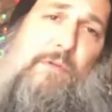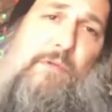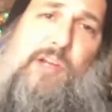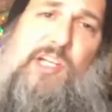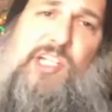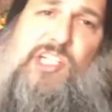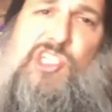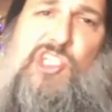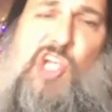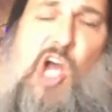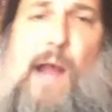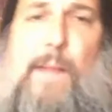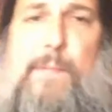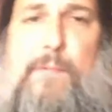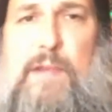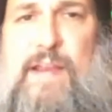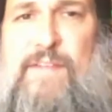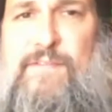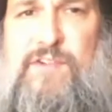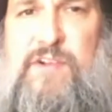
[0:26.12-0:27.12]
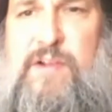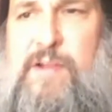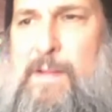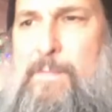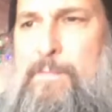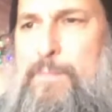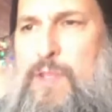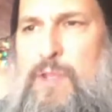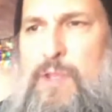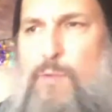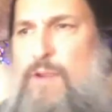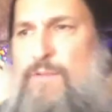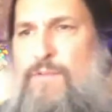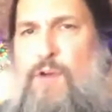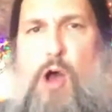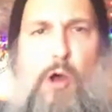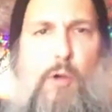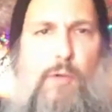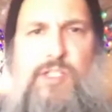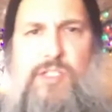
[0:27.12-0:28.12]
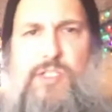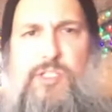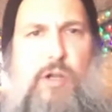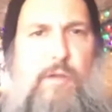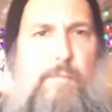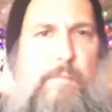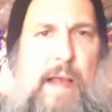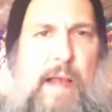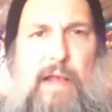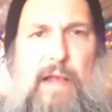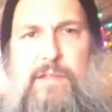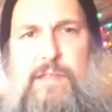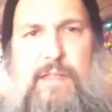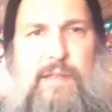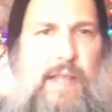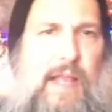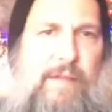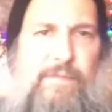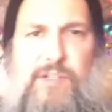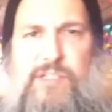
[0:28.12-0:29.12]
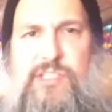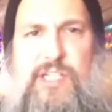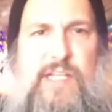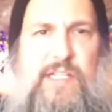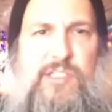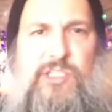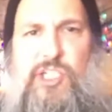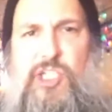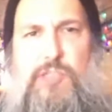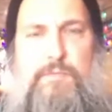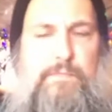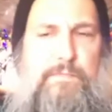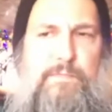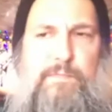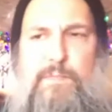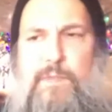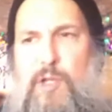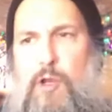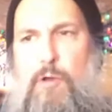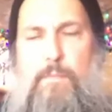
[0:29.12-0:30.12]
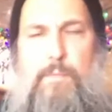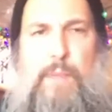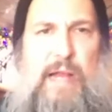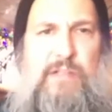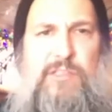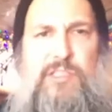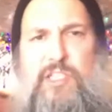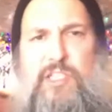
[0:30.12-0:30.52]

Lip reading: really stopped. We've always sort of ever since just, bounced